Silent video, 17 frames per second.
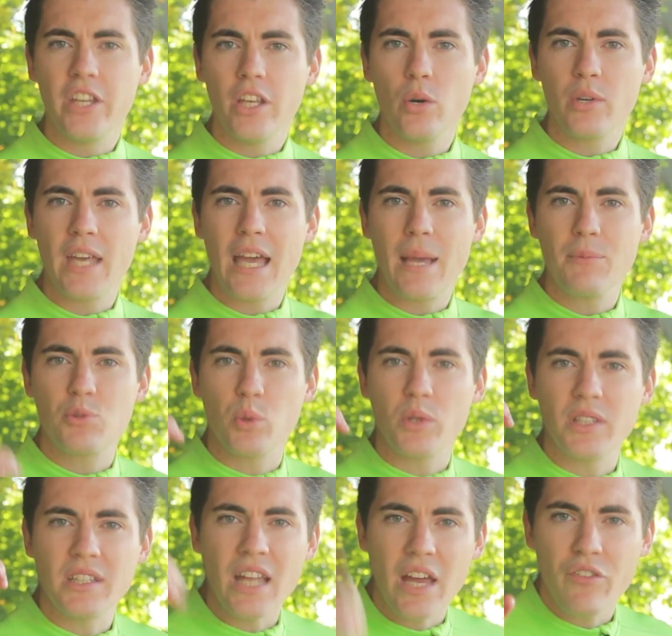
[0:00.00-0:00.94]
Video games
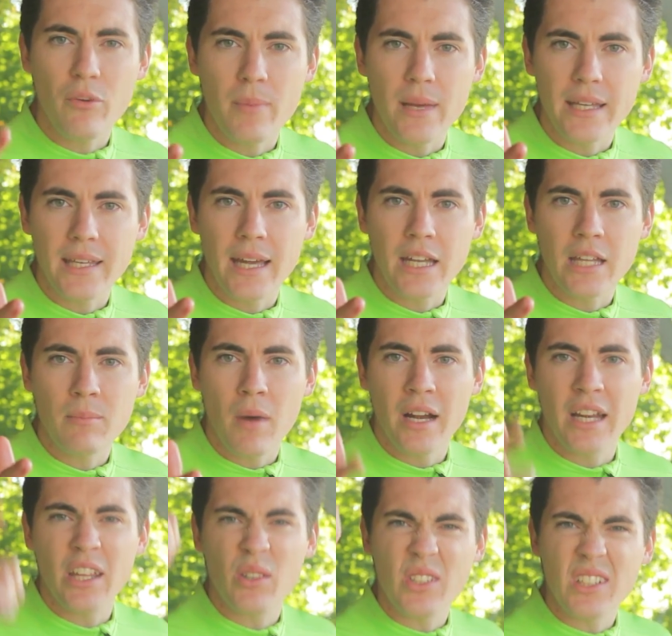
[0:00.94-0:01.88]
will never make you any
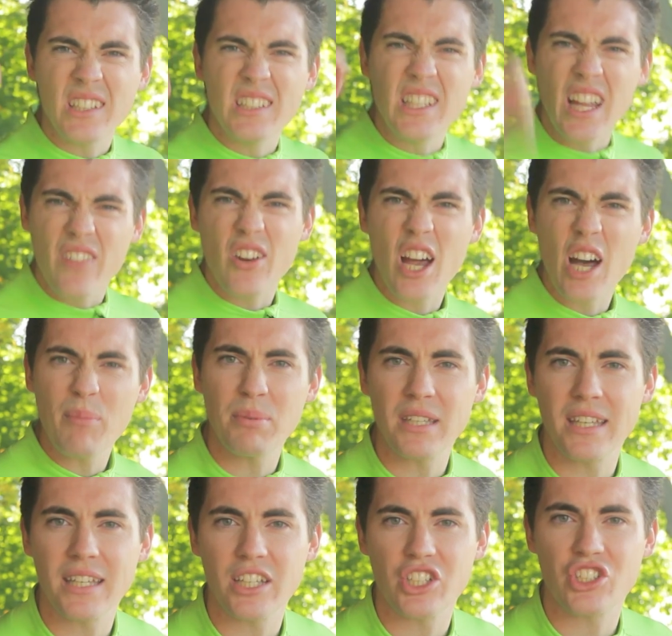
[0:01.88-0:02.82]
money and it'll never help
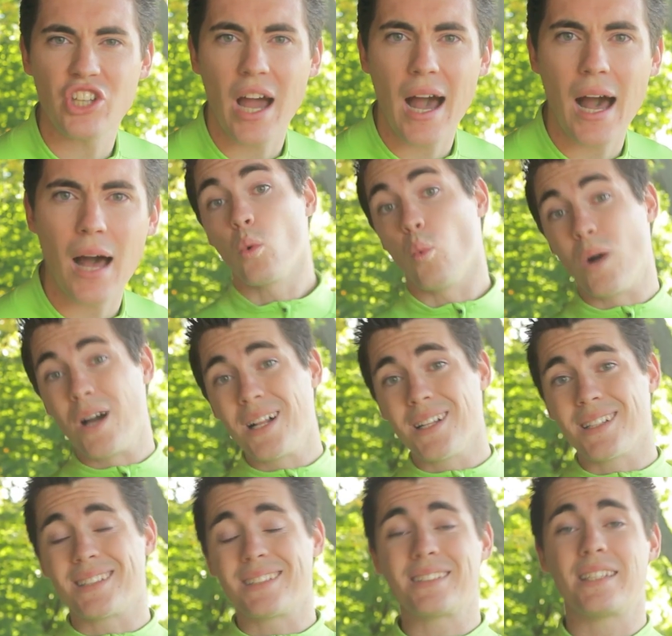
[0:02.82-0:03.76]
you get a job."
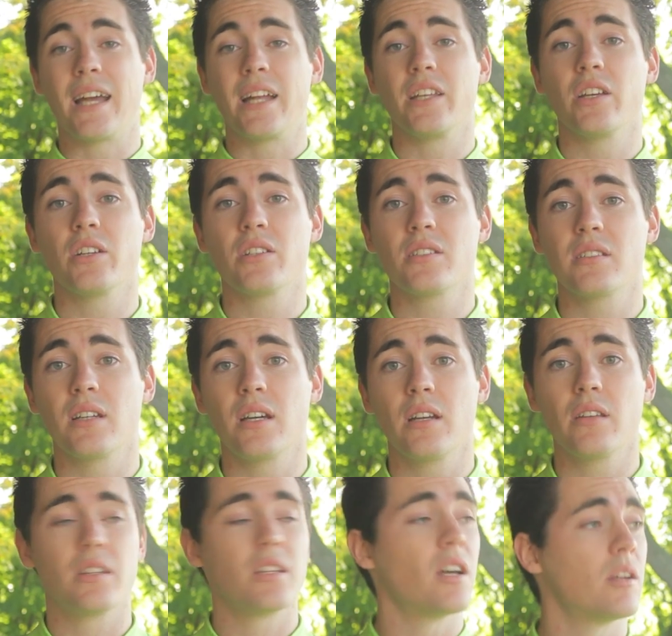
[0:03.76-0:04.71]
Well, 10 years
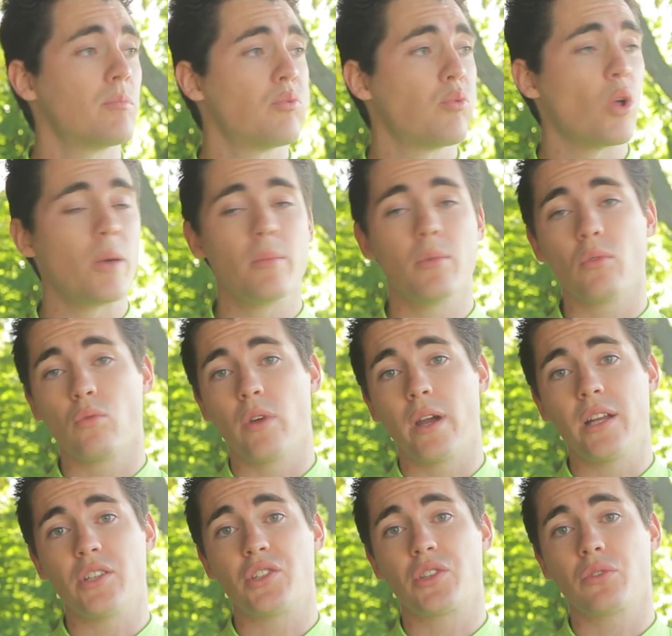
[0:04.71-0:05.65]
later, the unemployment
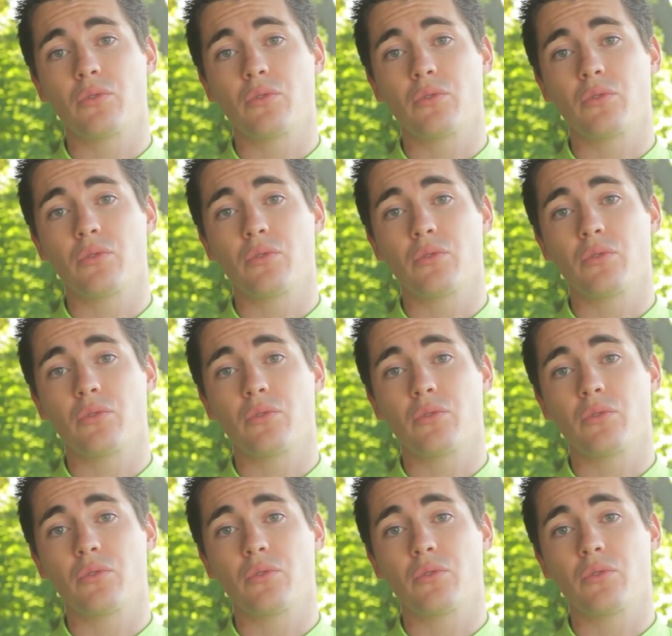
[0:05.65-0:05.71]
rate is